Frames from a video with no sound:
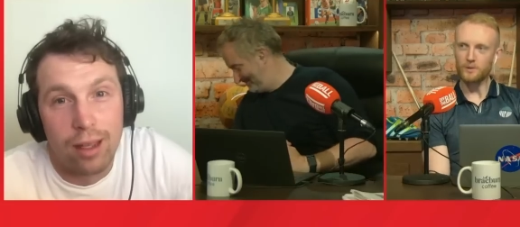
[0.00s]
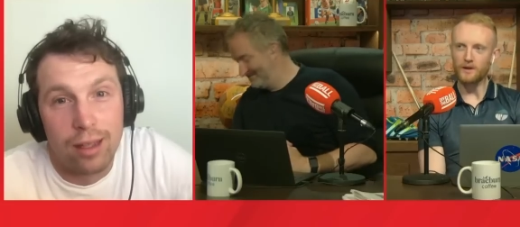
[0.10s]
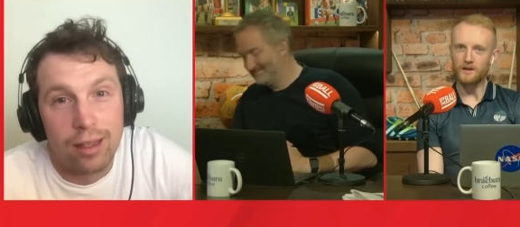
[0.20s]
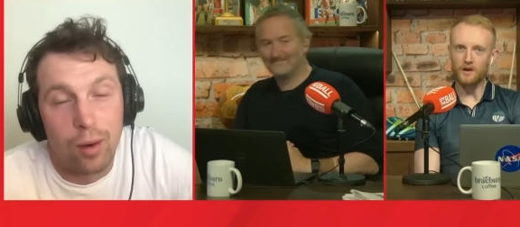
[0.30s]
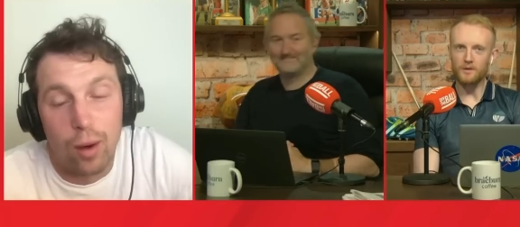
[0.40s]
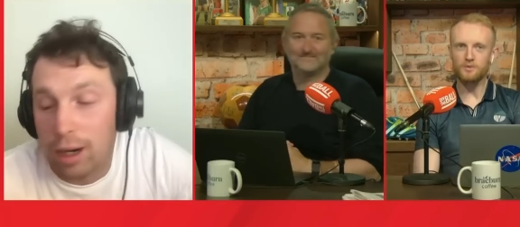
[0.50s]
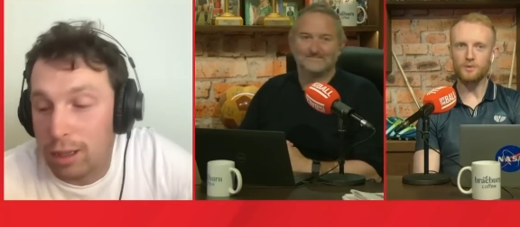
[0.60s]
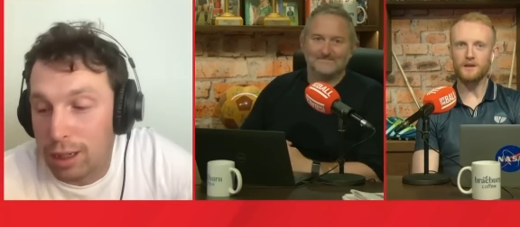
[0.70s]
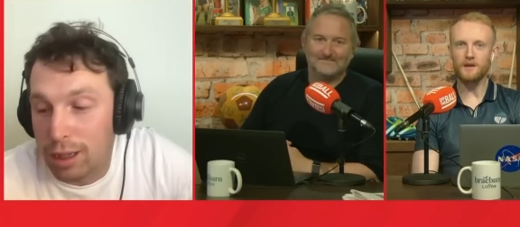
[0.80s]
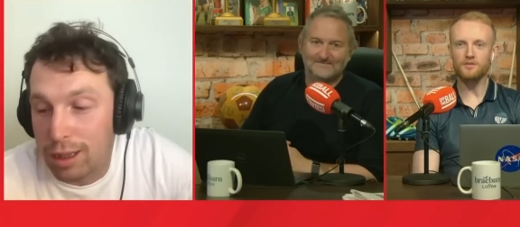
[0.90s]
Speaker 1: white collar
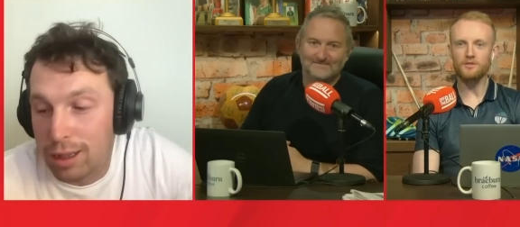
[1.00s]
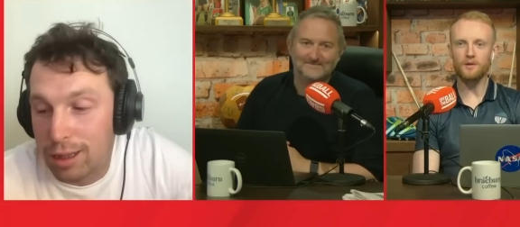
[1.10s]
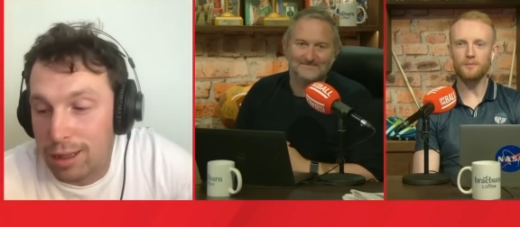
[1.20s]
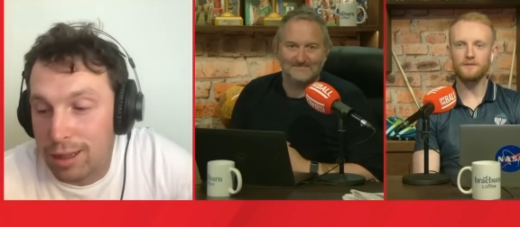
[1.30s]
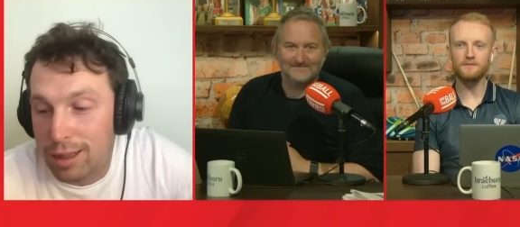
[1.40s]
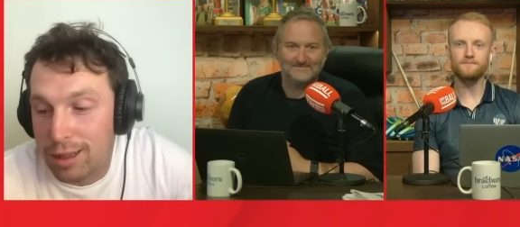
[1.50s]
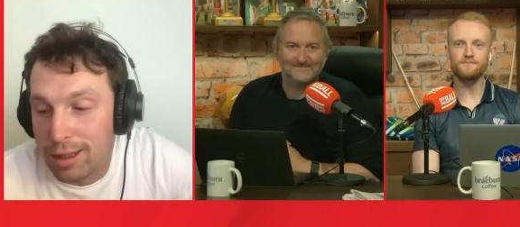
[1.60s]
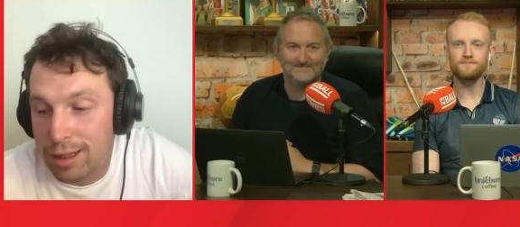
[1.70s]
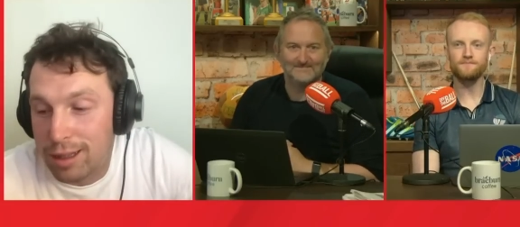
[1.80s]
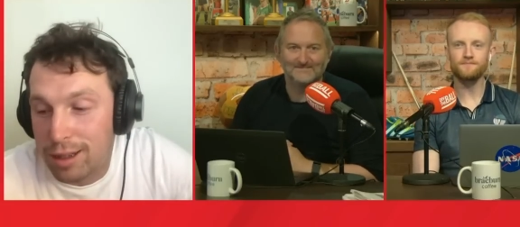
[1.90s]
between Geezer and Tommy.
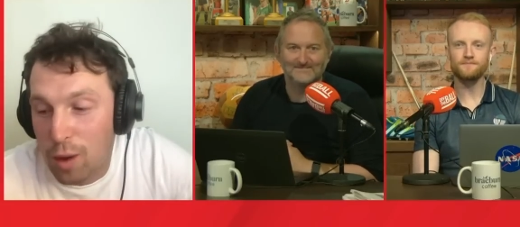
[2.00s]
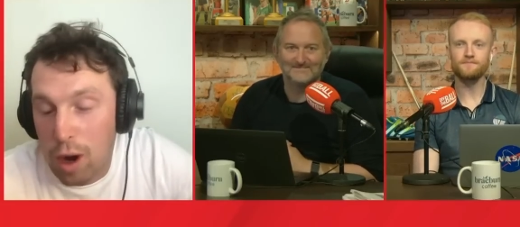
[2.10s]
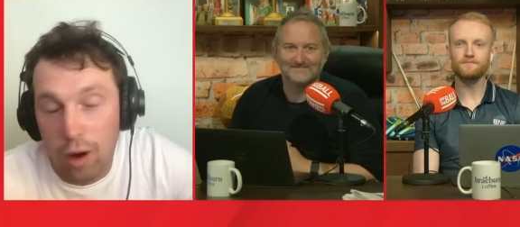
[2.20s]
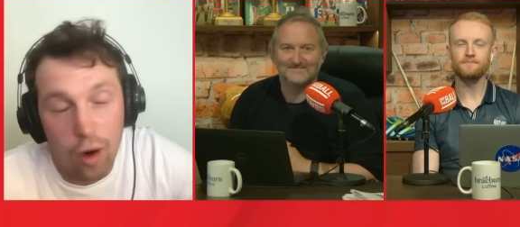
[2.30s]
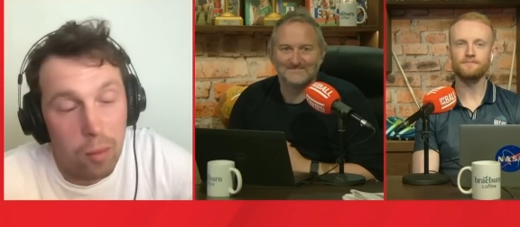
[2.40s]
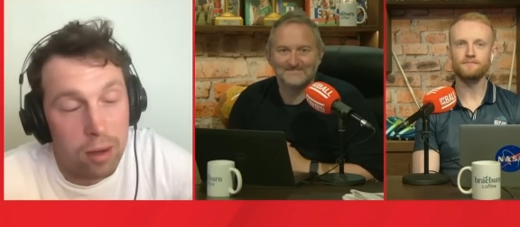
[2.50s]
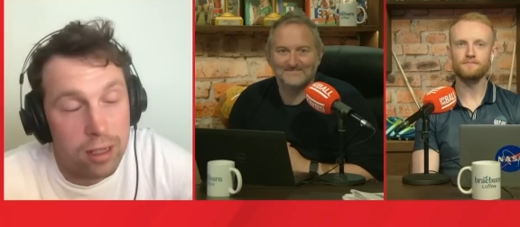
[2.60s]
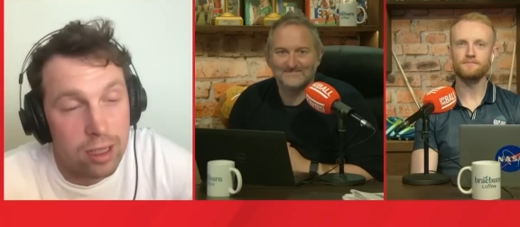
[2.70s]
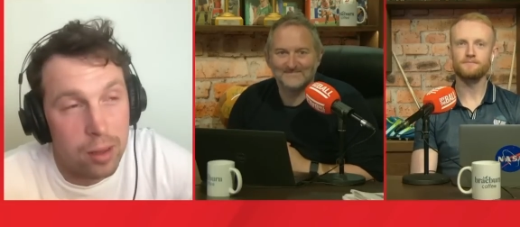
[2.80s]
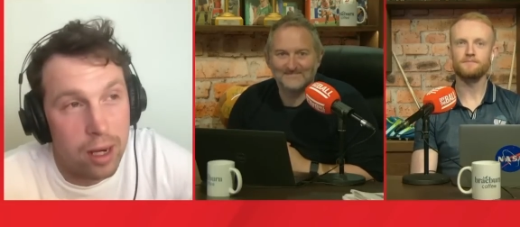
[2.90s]
Speaker 2: There were
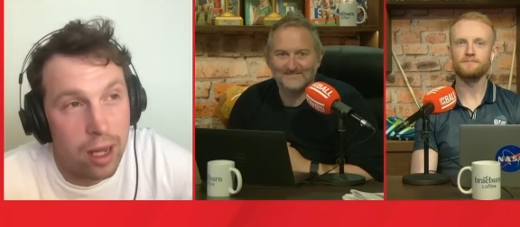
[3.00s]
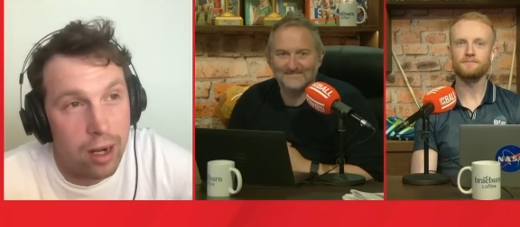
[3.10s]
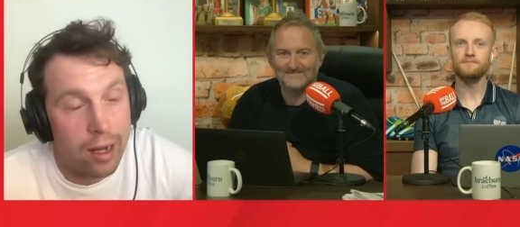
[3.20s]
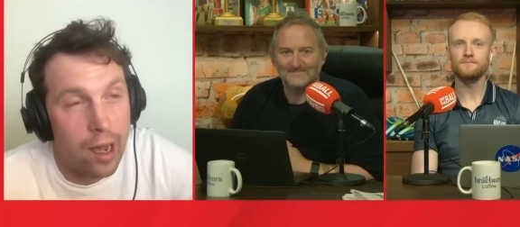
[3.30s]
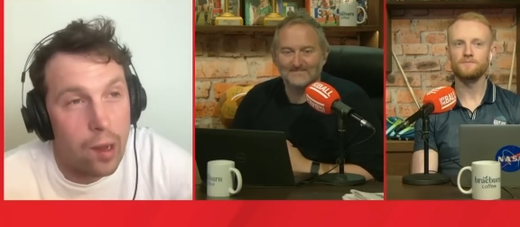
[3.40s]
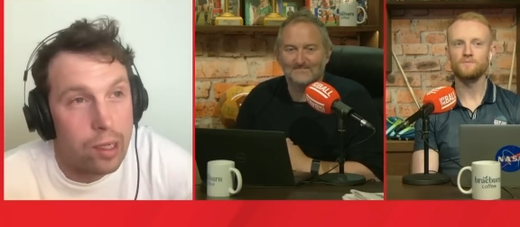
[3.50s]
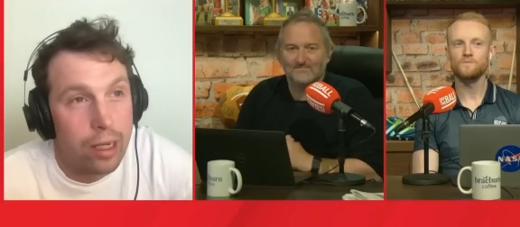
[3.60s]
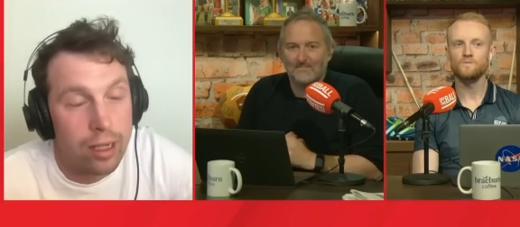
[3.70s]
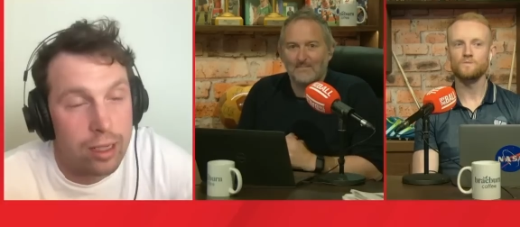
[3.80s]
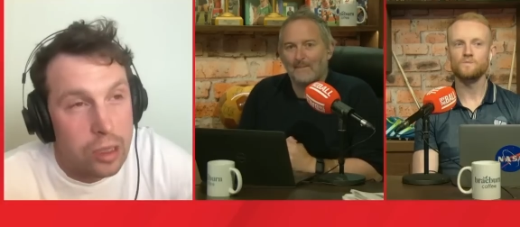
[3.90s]
grumblings coming out of the
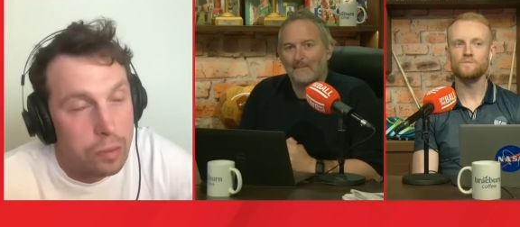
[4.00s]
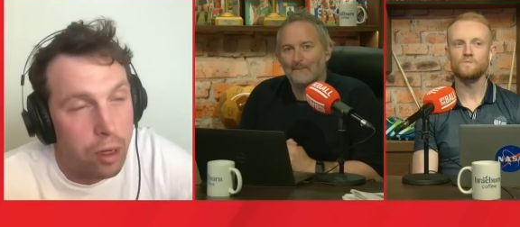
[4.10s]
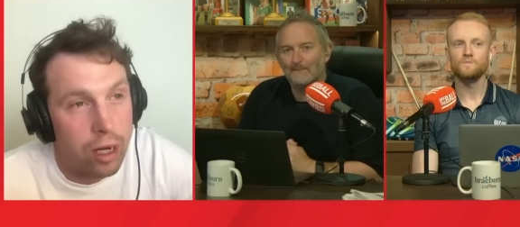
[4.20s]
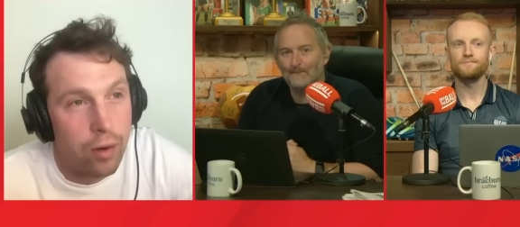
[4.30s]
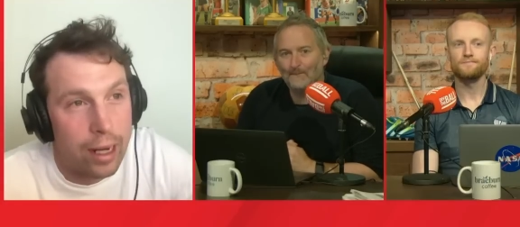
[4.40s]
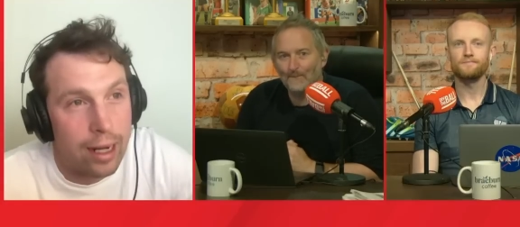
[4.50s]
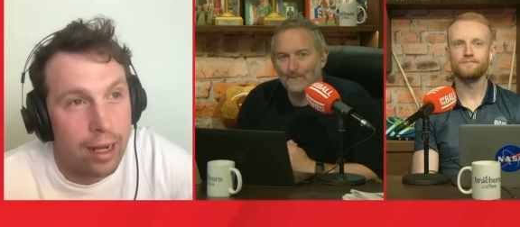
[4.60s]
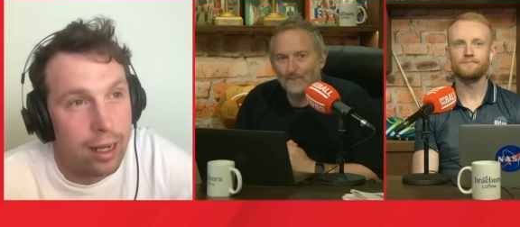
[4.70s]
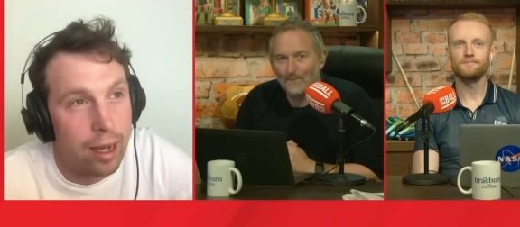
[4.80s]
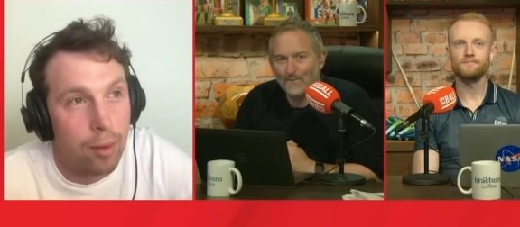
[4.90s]
county pretty
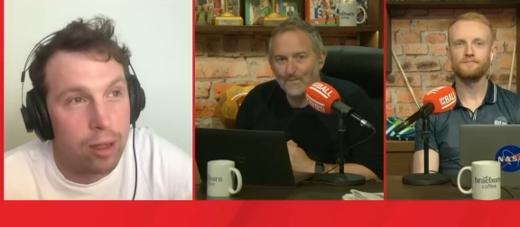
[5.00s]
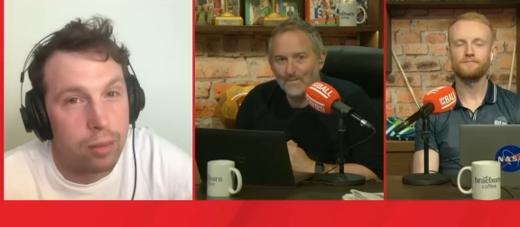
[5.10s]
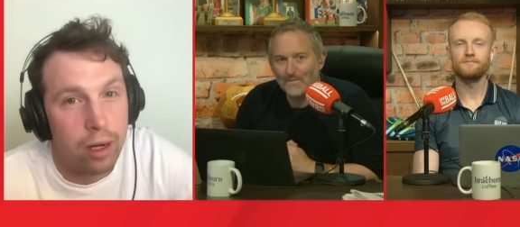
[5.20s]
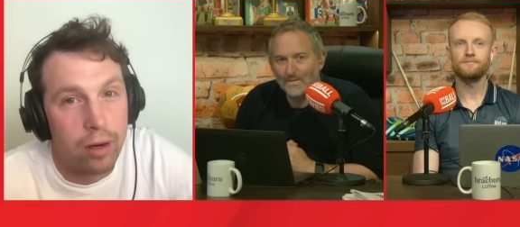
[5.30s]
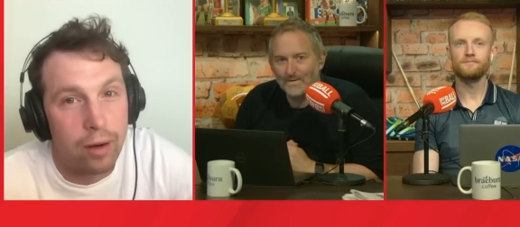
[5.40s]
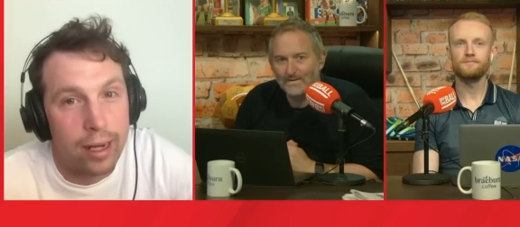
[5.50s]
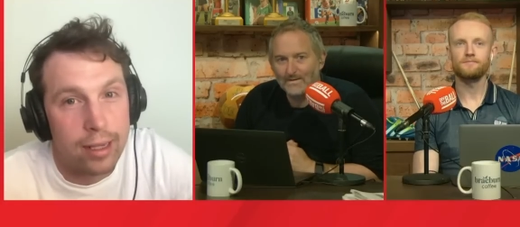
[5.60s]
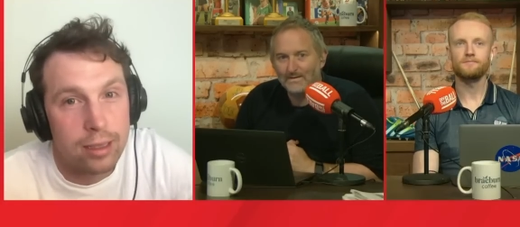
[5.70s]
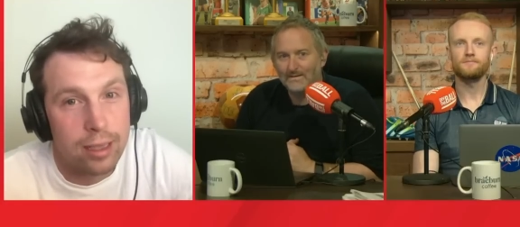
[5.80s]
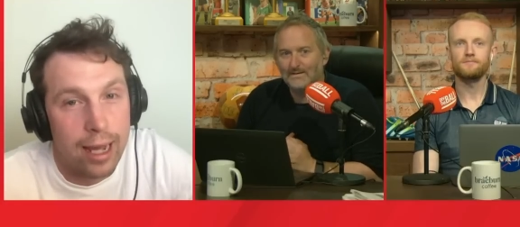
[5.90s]
quickly about the power
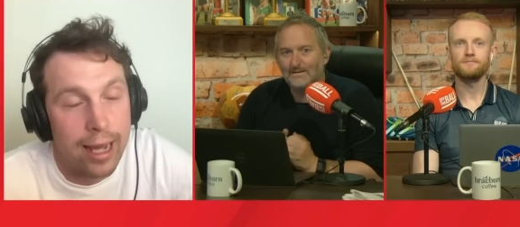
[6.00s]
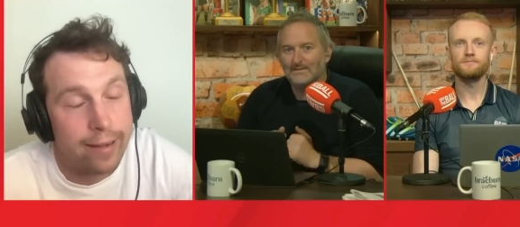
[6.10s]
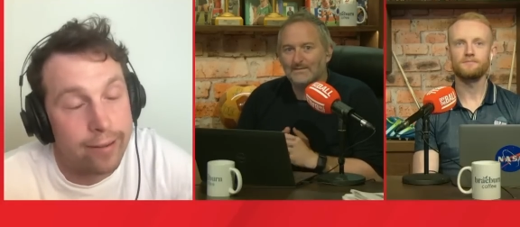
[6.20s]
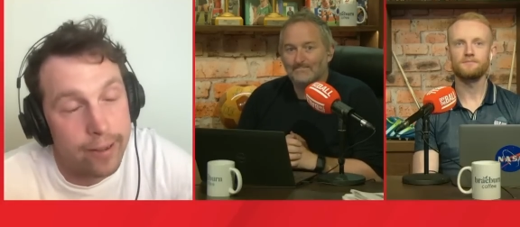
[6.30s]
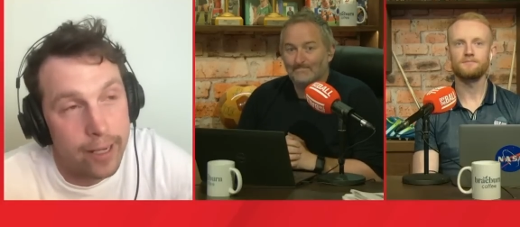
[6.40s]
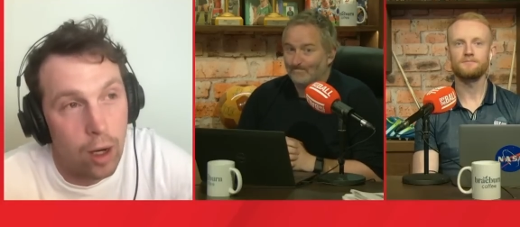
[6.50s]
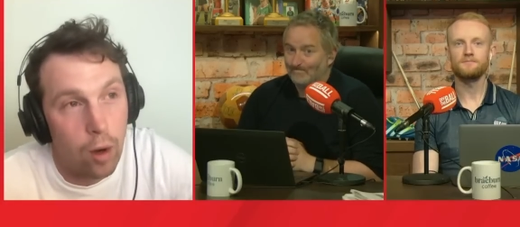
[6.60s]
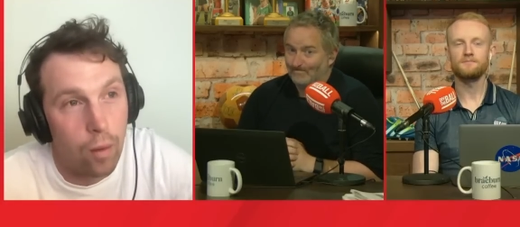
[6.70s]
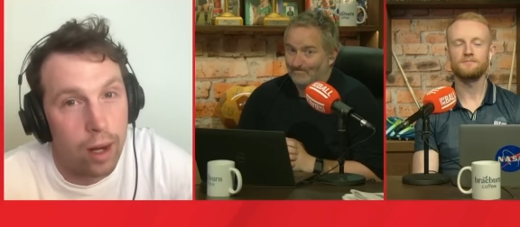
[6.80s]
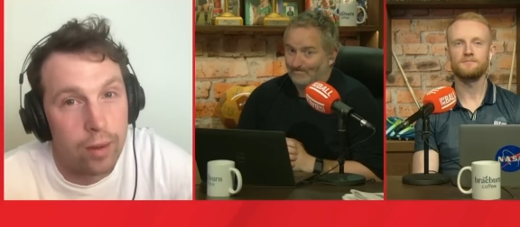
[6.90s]
rankings, and you
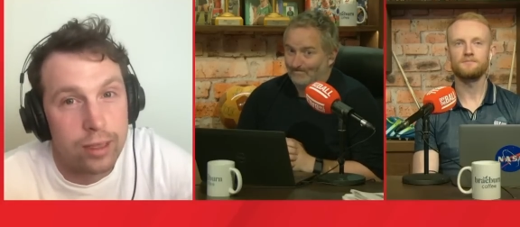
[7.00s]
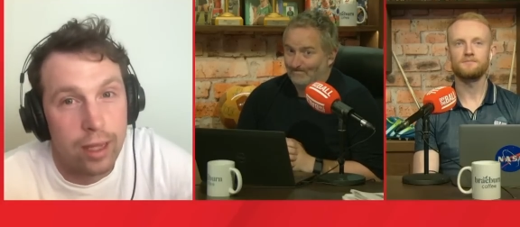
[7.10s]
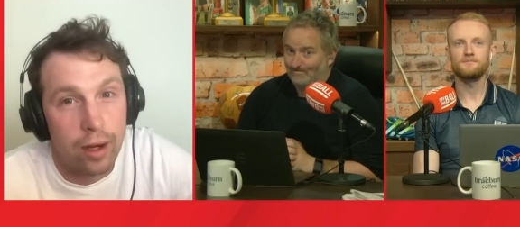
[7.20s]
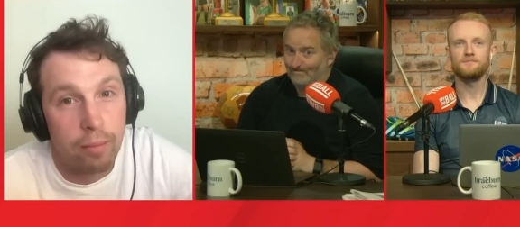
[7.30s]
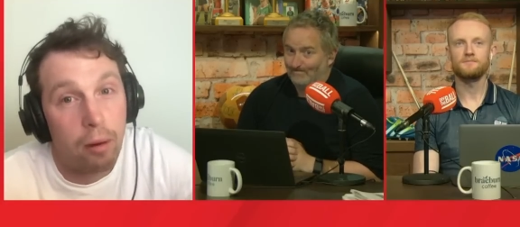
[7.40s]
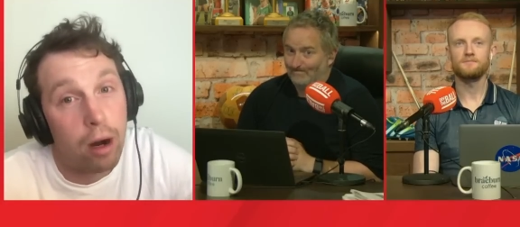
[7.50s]
know, when I was down in